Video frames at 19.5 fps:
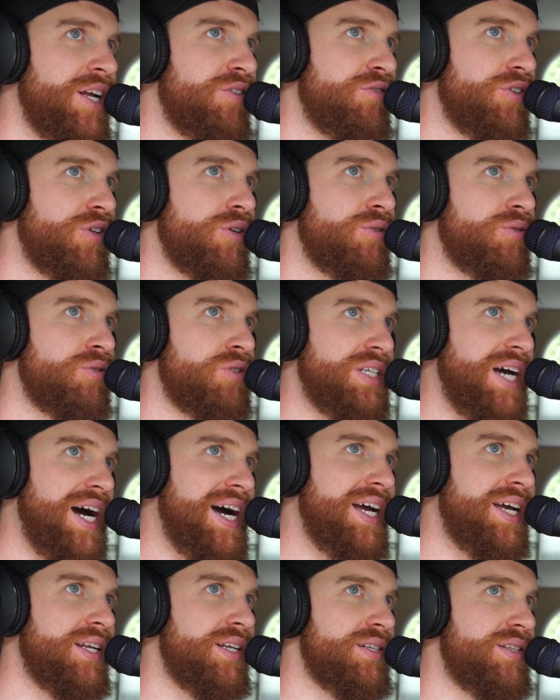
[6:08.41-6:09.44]
If your
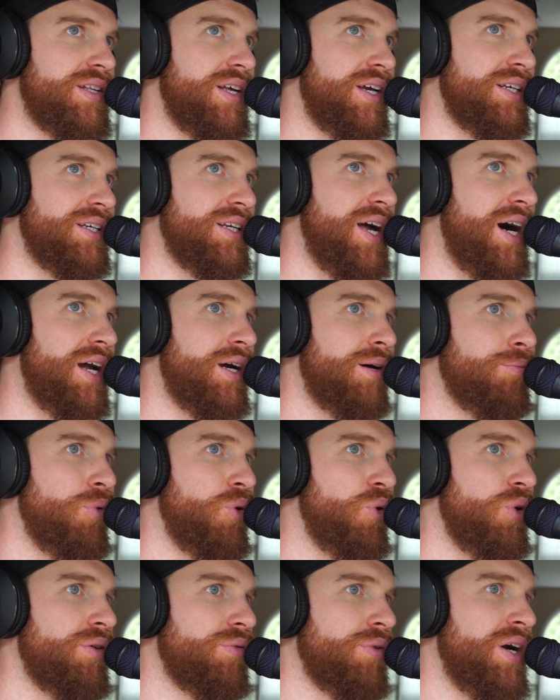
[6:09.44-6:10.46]
diet is like not on
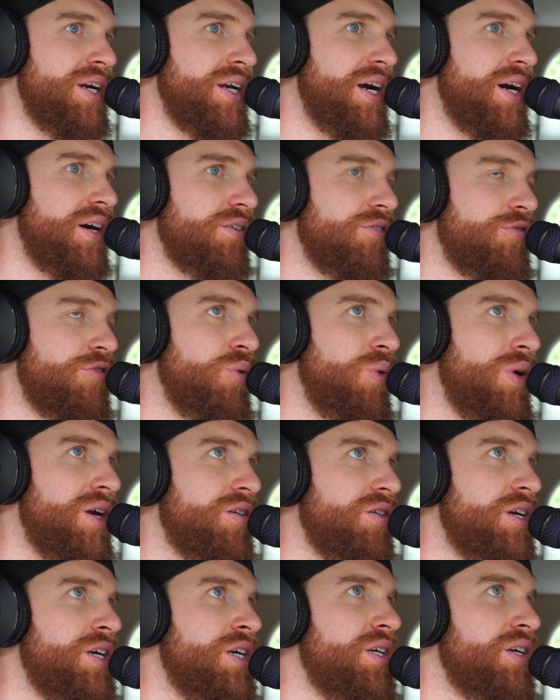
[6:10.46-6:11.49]
point right now, if the way
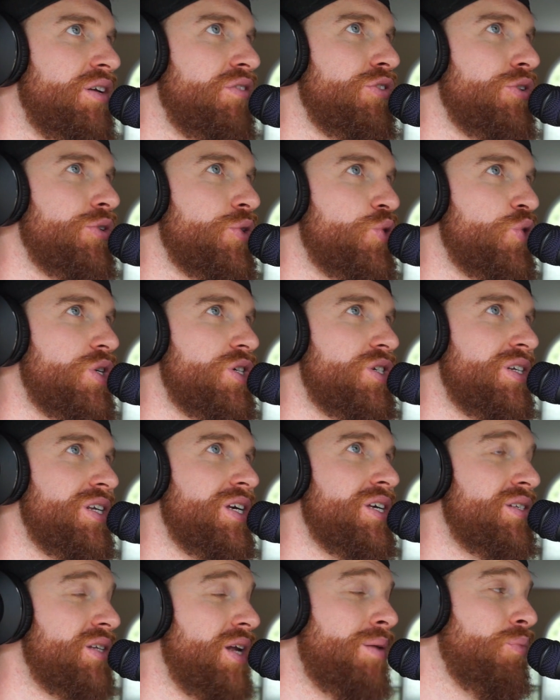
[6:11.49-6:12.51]
you're eating, if your nutrition
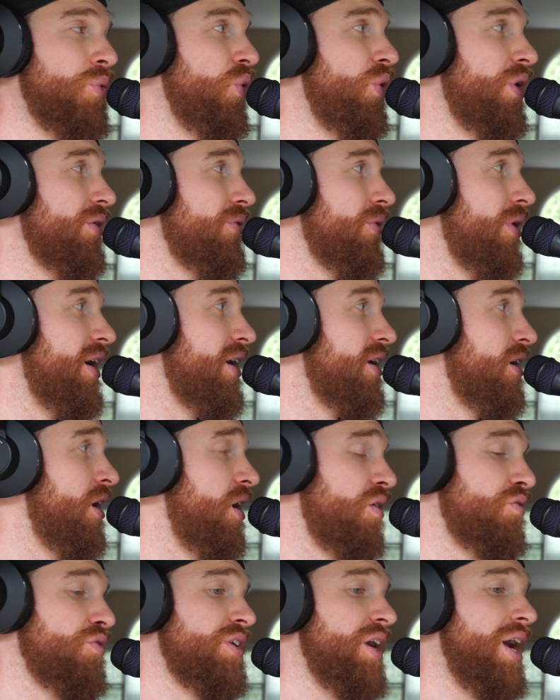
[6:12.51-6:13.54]
isn't on point, right?
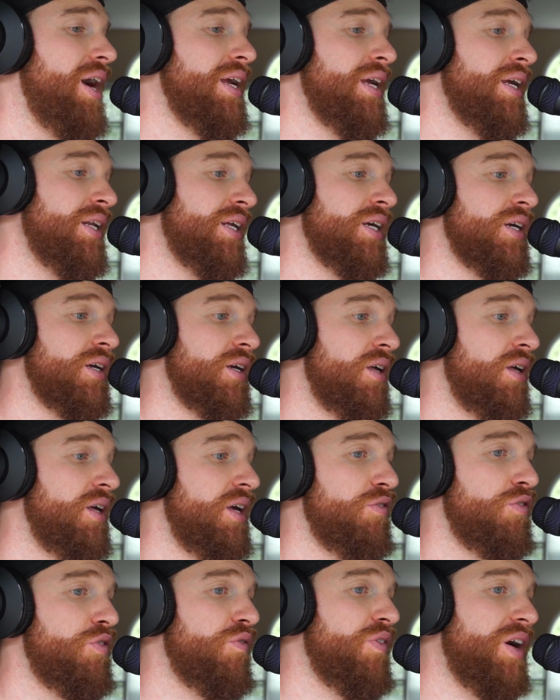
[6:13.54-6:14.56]
If you're not eating,
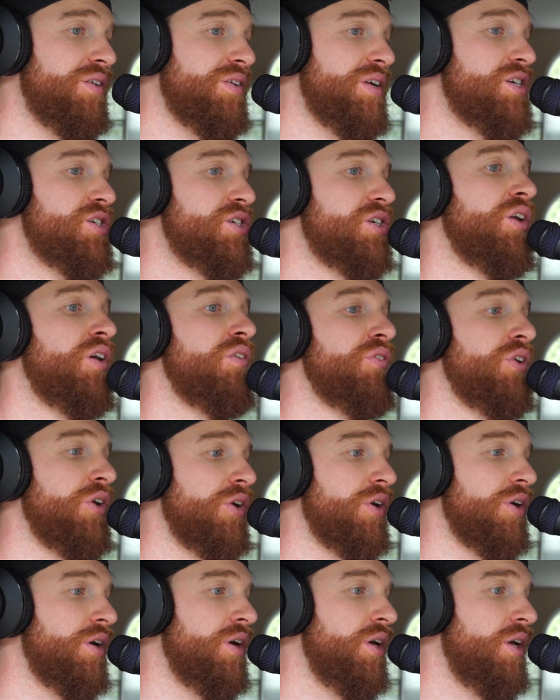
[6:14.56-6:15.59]
if the foundation of
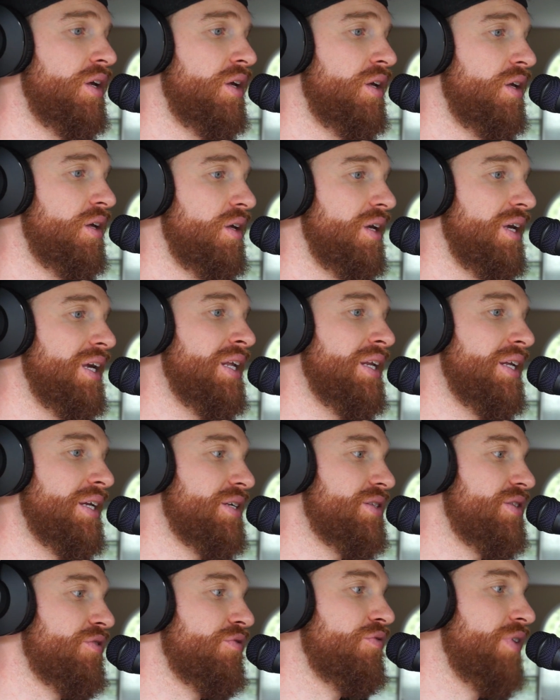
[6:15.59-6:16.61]
your eating
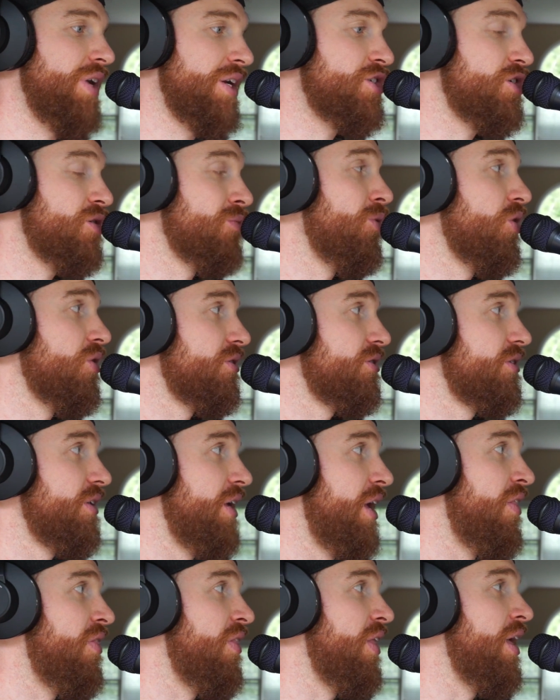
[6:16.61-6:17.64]
isn't vegetables
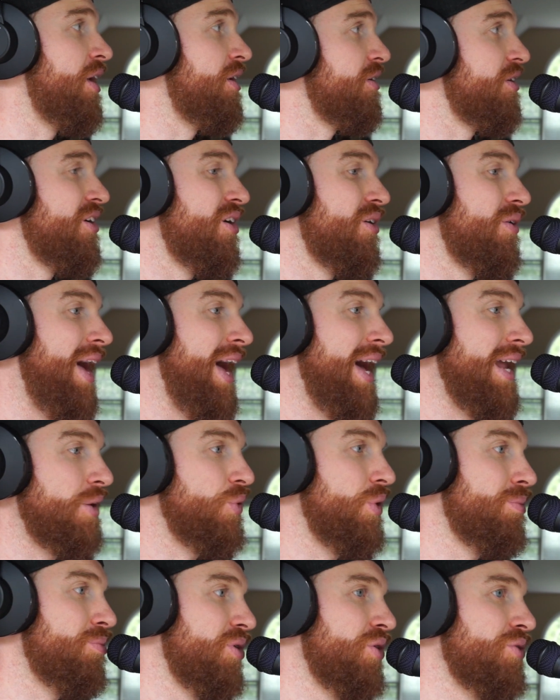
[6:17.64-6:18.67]
and then,
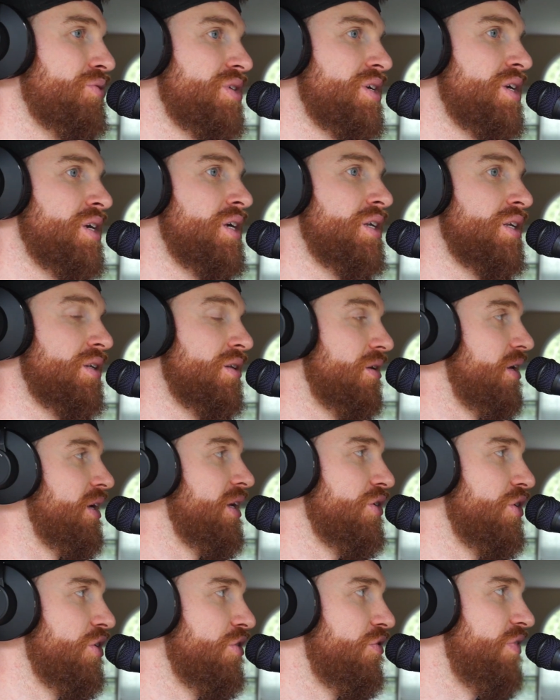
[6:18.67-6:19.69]
adequate protein
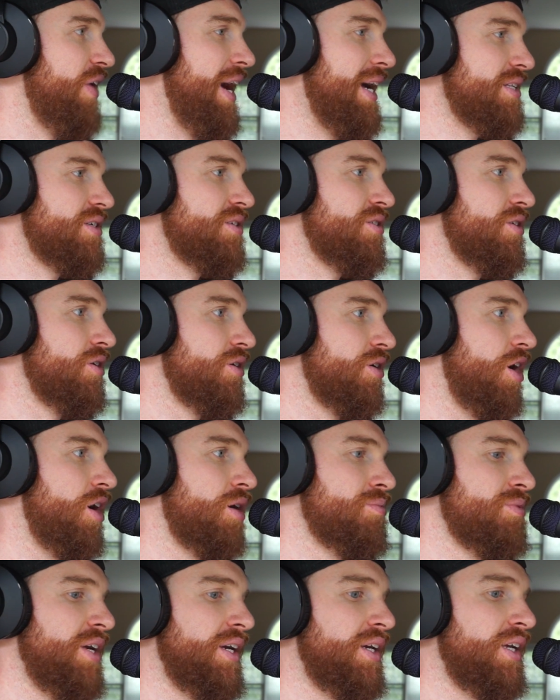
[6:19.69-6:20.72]
and good fats and good
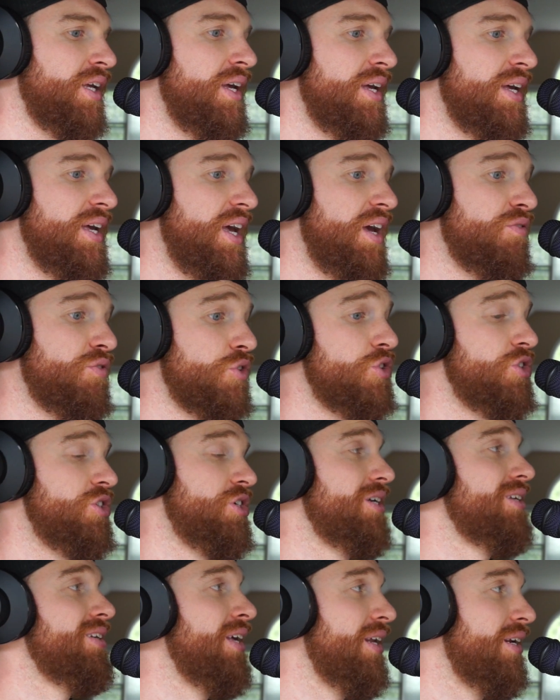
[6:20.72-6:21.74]
carbs, like if your
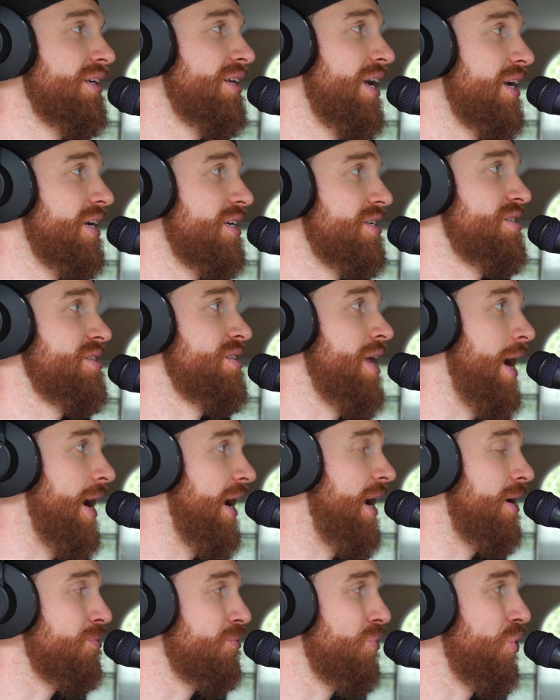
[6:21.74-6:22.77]
shit day to day is not
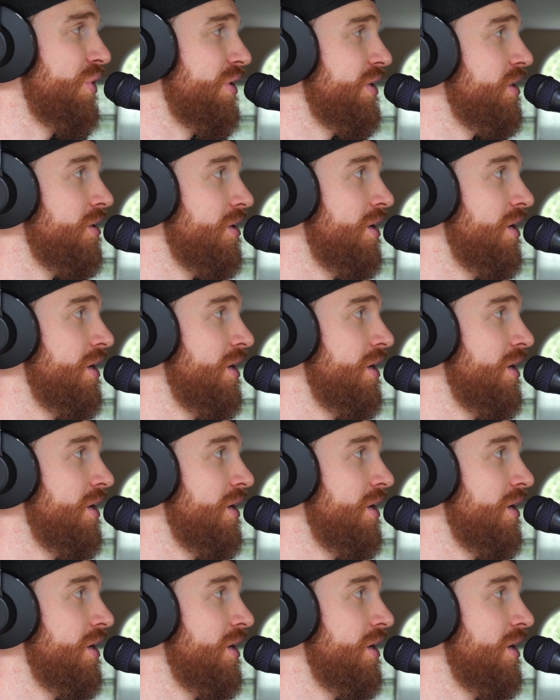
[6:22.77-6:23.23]
on point,